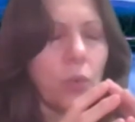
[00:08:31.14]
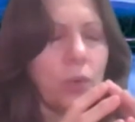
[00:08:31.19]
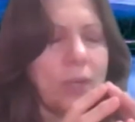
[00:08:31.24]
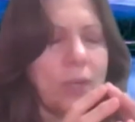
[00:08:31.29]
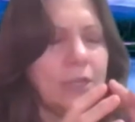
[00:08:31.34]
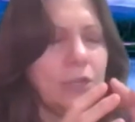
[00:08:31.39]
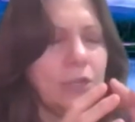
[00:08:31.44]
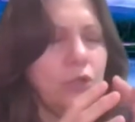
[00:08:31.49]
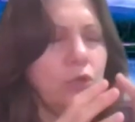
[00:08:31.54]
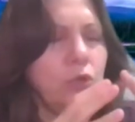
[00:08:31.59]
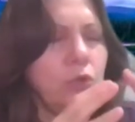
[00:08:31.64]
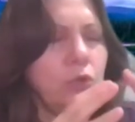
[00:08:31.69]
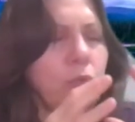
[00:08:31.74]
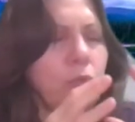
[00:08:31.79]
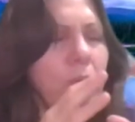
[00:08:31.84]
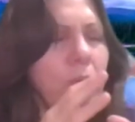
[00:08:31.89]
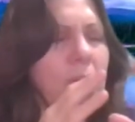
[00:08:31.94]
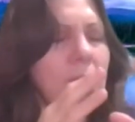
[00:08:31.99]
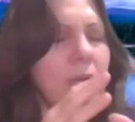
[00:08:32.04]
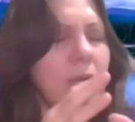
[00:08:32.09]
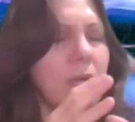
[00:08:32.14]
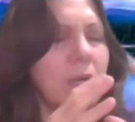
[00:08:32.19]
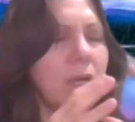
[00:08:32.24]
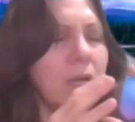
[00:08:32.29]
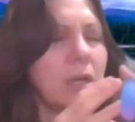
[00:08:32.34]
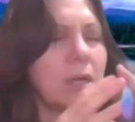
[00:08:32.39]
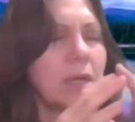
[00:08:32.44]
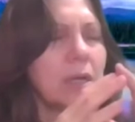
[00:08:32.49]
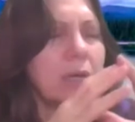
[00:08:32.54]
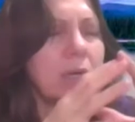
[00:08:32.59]
When you
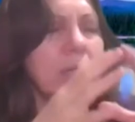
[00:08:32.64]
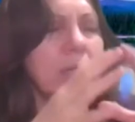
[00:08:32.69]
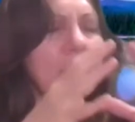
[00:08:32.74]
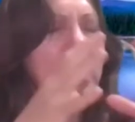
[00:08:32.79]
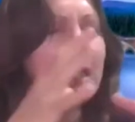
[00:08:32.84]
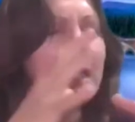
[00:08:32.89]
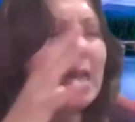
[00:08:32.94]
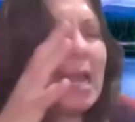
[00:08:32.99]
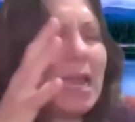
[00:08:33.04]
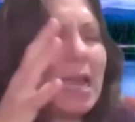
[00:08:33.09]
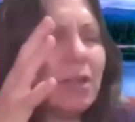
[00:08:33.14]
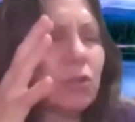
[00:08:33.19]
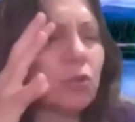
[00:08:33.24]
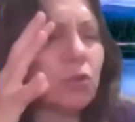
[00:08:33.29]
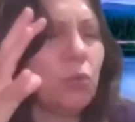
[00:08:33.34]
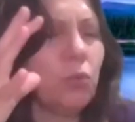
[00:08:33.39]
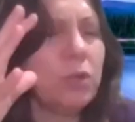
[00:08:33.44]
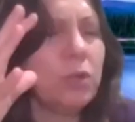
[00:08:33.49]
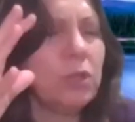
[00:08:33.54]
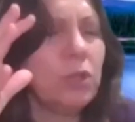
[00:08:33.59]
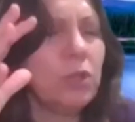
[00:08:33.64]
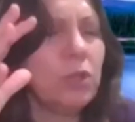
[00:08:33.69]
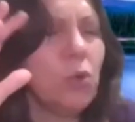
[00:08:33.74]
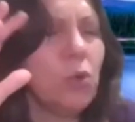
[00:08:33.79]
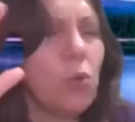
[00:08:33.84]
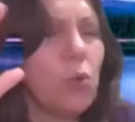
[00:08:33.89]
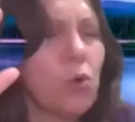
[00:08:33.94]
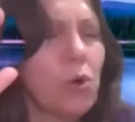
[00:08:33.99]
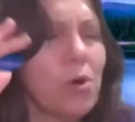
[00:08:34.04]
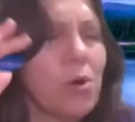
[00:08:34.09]
connect with
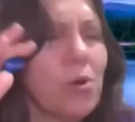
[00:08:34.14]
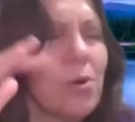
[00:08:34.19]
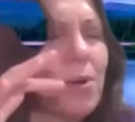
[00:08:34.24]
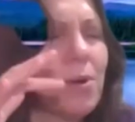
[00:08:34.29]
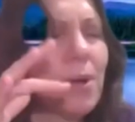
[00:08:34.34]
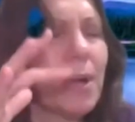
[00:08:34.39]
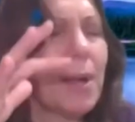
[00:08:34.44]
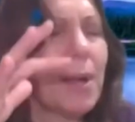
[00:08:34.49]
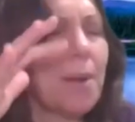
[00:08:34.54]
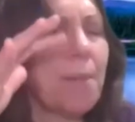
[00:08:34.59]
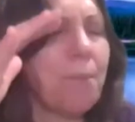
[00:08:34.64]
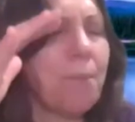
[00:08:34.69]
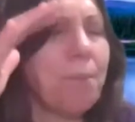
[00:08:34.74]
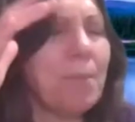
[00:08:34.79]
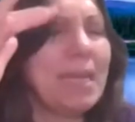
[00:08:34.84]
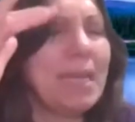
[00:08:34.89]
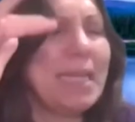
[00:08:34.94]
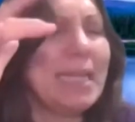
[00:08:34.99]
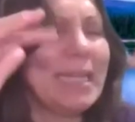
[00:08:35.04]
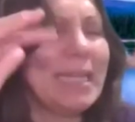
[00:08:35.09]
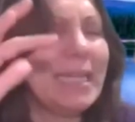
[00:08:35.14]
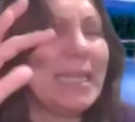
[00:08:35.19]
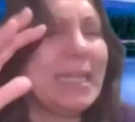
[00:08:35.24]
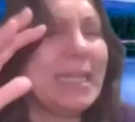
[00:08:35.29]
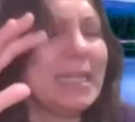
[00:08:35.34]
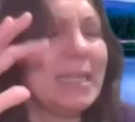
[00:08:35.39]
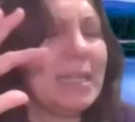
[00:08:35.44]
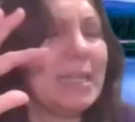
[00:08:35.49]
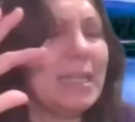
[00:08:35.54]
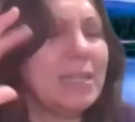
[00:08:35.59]
your many
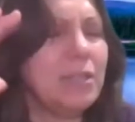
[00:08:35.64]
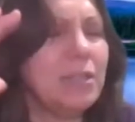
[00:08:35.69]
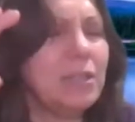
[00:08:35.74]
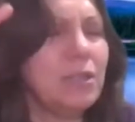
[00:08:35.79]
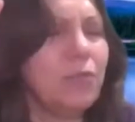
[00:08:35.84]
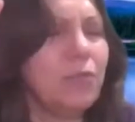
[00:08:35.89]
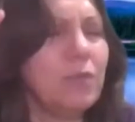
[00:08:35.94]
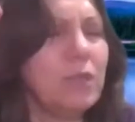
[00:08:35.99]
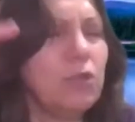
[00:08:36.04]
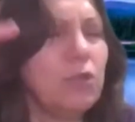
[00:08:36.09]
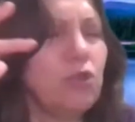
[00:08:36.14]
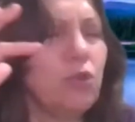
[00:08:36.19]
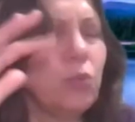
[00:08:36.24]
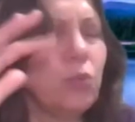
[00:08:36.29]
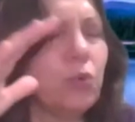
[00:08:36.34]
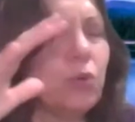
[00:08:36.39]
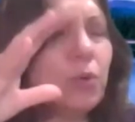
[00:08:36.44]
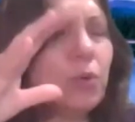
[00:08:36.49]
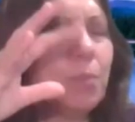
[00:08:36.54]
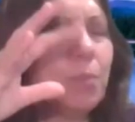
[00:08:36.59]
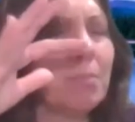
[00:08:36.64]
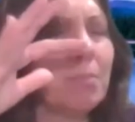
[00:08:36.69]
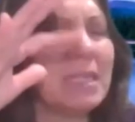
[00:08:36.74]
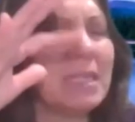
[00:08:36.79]
individual